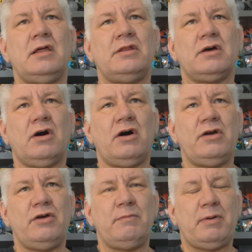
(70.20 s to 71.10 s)
the
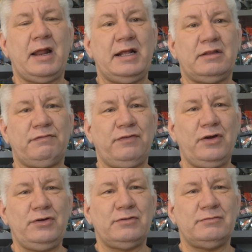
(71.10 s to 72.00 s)
guy who played
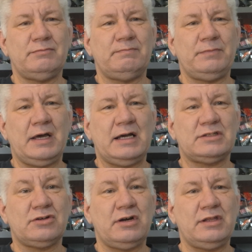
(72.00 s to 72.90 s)

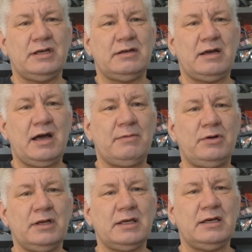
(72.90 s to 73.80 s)
the
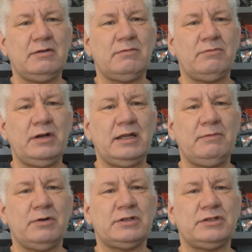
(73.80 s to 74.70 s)
harmonica, really
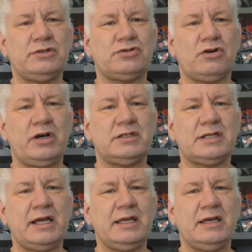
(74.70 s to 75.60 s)
wanted to try and
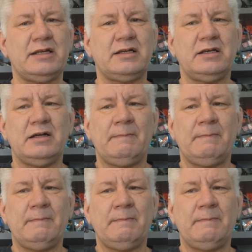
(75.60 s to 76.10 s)
take it